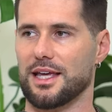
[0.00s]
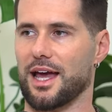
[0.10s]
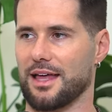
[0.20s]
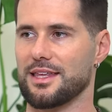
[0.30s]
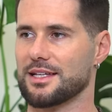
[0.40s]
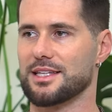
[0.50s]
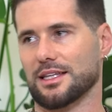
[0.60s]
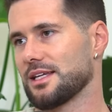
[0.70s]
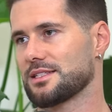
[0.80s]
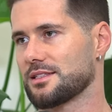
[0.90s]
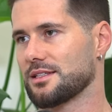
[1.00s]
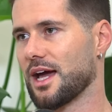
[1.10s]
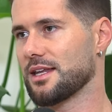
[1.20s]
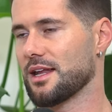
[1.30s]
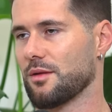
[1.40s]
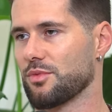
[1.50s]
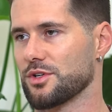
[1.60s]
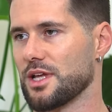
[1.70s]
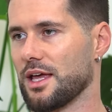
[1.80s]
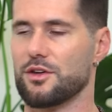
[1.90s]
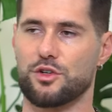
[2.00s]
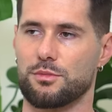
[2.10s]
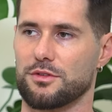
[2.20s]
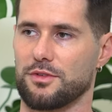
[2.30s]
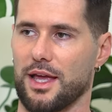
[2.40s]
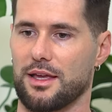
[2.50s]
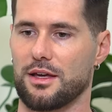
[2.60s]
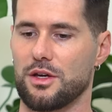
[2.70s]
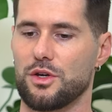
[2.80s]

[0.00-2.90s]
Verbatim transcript: yeah i think it's at least 99% in terms of like